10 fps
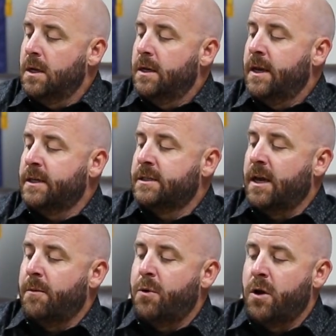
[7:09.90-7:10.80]
Next
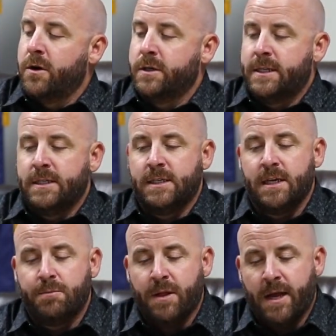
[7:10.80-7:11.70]
up on our
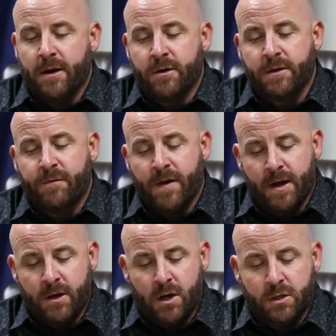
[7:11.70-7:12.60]
DC plan, our
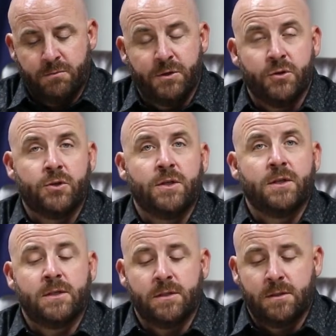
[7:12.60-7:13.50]
defined contribution,
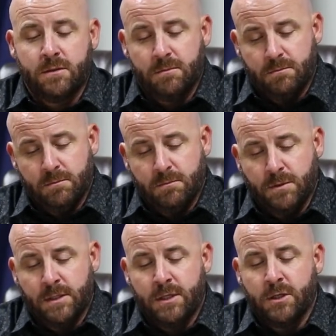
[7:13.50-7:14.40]
this is
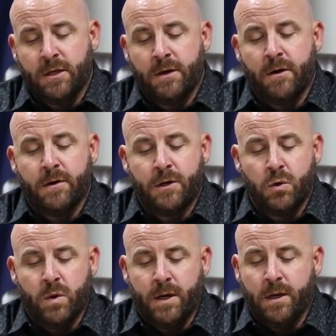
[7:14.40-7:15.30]
essentially our
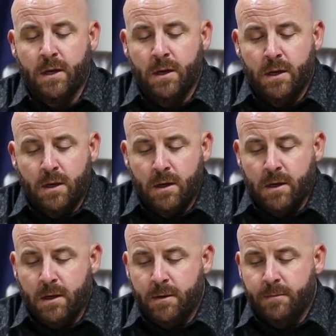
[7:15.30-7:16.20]
annuity.
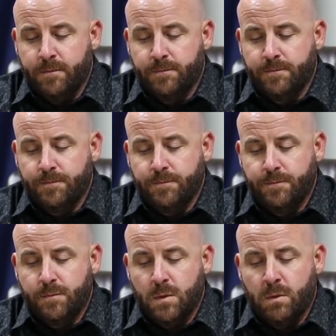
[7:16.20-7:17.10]

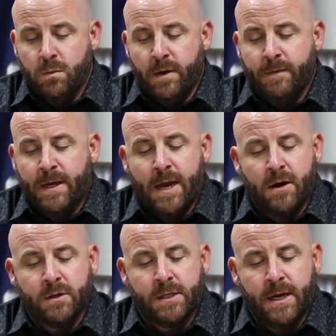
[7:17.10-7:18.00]
We have the
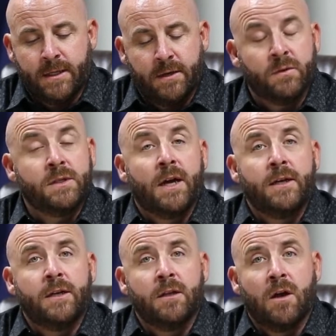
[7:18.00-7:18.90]
CARES Act that was signed
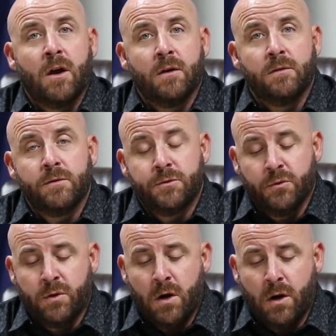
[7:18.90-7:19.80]
into law
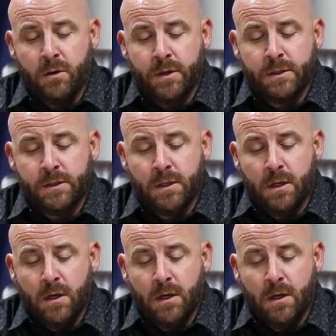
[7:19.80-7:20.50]
through Congress.